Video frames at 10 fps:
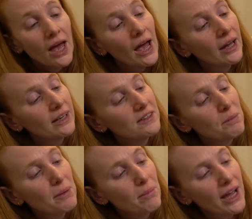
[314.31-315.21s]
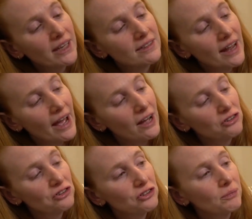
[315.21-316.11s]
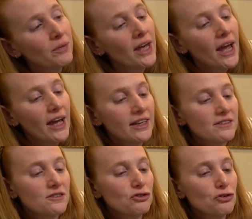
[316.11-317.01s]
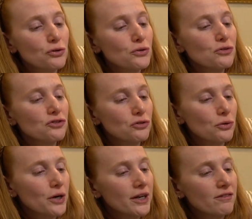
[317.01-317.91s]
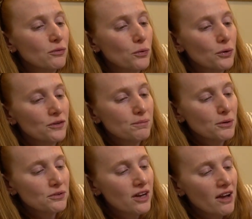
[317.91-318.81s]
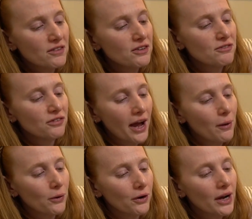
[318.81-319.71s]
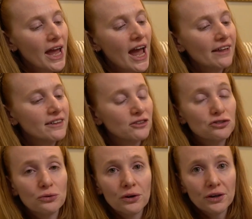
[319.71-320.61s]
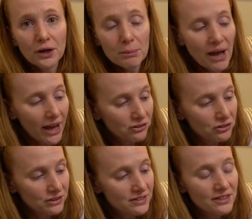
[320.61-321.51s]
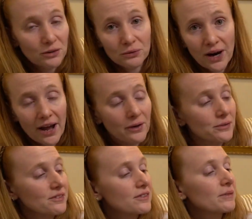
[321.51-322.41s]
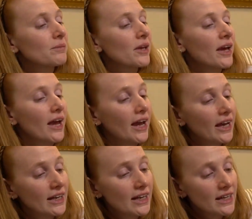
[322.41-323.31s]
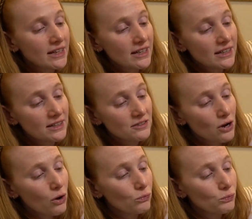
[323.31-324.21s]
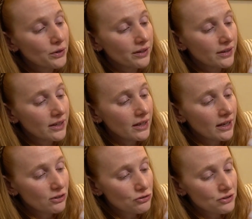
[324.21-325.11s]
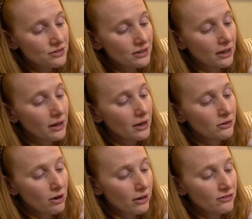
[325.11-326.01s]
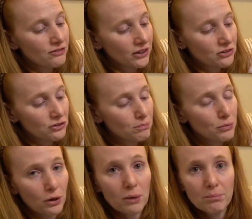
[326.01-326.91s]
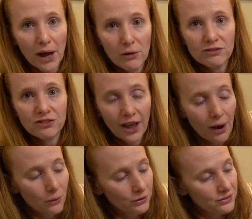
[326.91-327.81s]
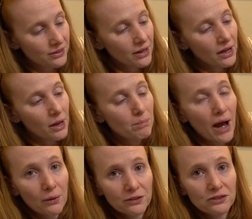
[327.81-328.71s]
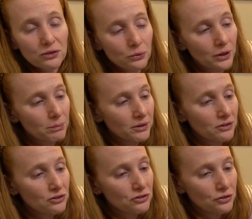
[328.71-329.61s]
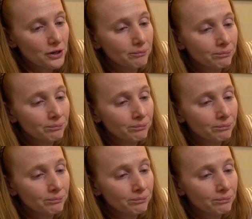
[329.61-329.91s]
and it's by Mike Dash and it's the true story of the world's most coveted flower and the extraordinary passions it aroused. And it is a really interesting nonfiction book about flowers, about the tulip industry